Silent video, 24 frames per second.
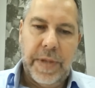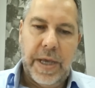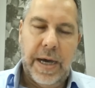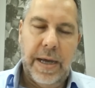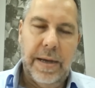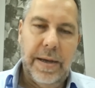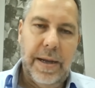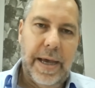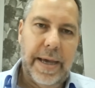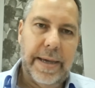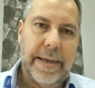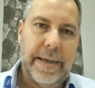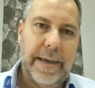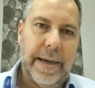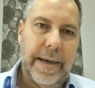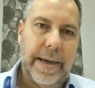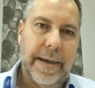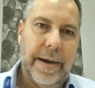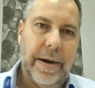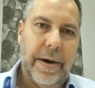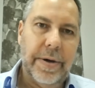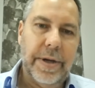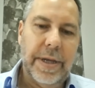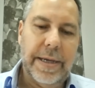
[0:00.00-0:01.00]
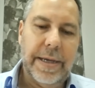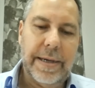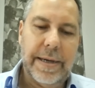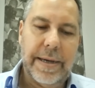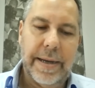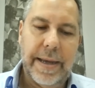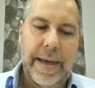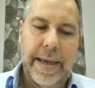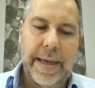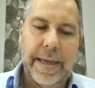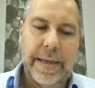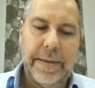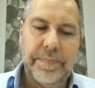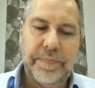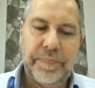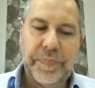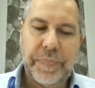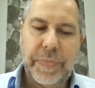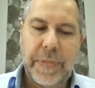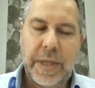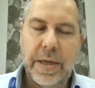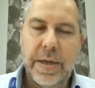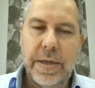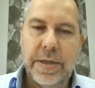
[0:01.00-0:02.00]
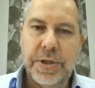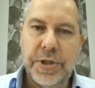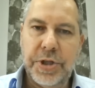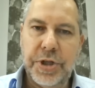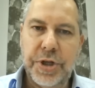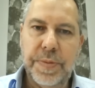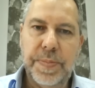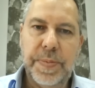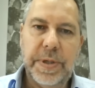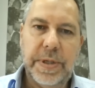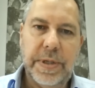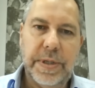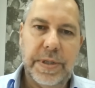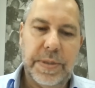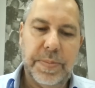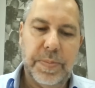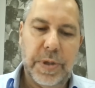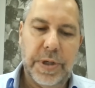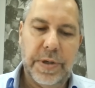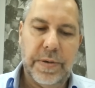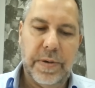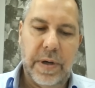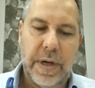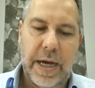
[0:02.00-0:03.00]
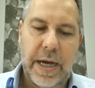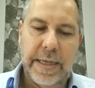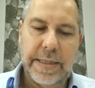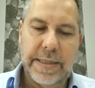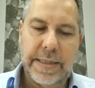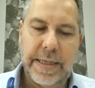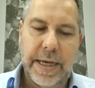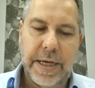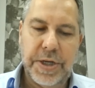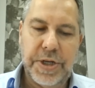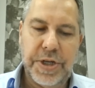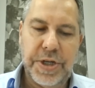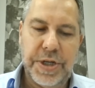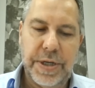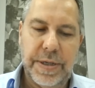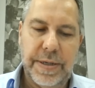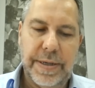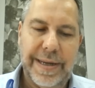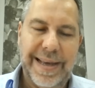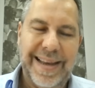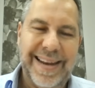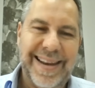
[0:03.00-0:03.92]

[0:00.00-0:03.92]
Unlike ionic clay, Jupiter's mineralization